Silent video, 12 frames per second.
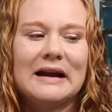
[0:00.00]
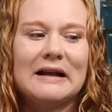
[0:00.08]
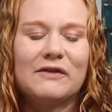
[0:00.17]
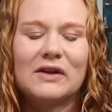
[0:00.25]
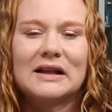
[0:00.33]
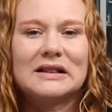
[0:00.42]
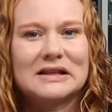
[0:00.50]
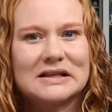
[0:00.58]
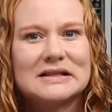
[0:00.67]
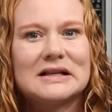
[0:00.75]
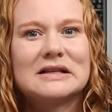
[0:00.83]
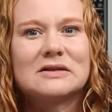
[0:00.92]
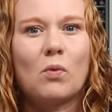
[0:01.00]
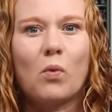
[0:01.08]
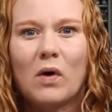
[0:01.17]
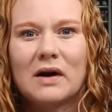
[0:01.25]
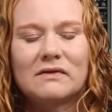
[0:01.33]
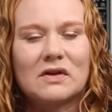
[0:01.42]
and I feel like this is
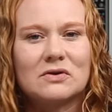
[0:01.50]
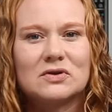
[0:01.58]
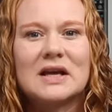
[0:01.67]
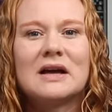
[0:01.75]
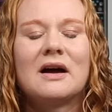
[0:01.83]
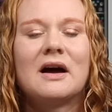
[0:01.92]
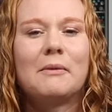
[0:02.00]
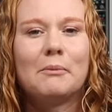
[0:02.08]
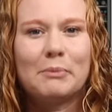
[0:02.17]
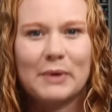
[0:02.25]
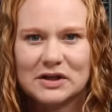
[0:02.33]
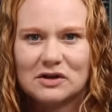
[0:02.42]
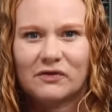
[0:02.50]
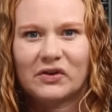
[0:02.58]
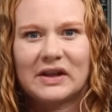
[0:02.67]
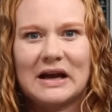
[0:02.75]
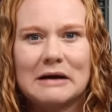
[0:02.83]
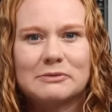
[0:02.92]
one of those
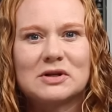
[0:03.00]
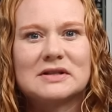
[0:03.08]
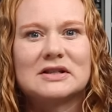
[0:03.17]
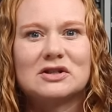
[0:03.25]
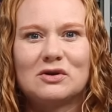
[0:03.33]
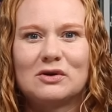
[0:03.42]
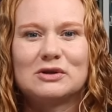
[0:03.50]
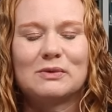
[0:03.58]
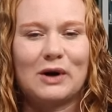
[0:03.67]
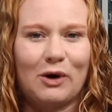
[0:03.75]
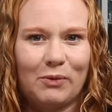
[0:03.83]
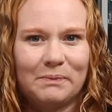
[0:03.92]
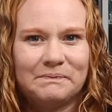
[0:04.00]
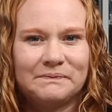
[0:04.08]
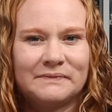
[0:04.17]
budget-friendly options that you could do at home.